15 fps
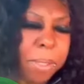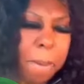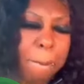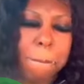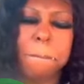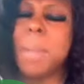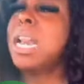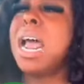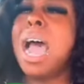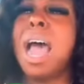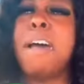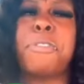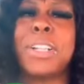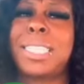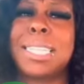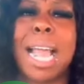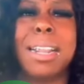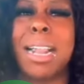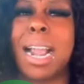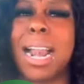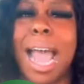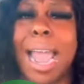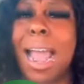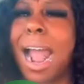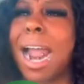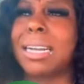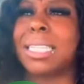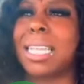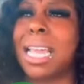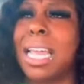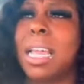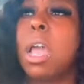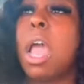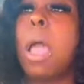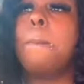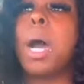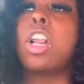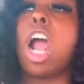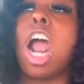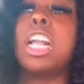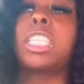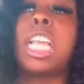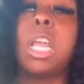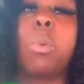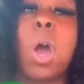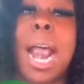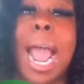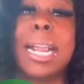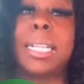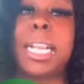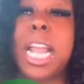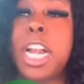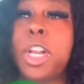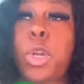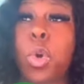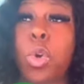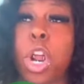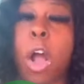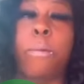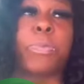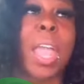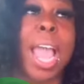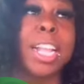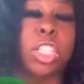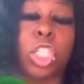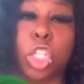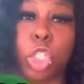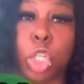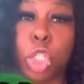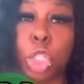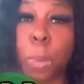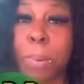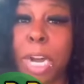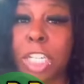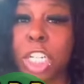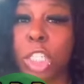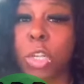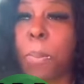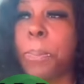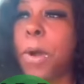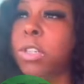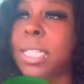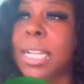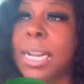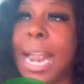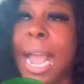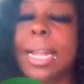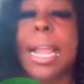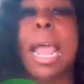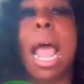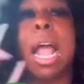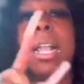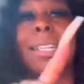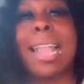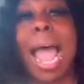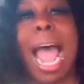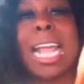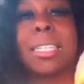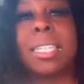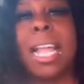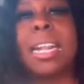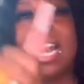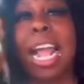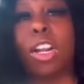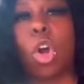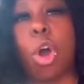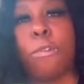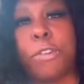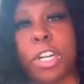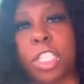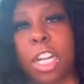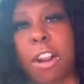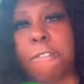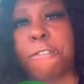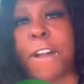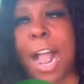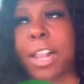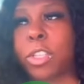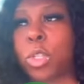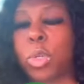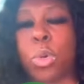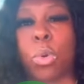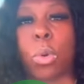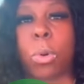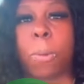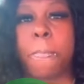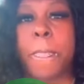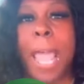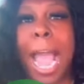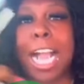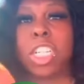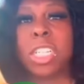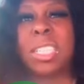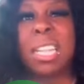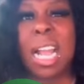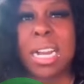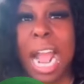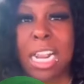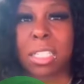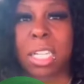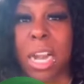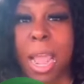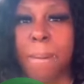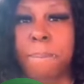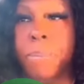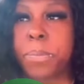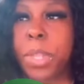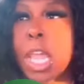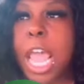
and the me not have to tell no lie, RT. But RT, what I did do now, thanks to Juju British for posting that, that I send that over to the file too. I just send that to them.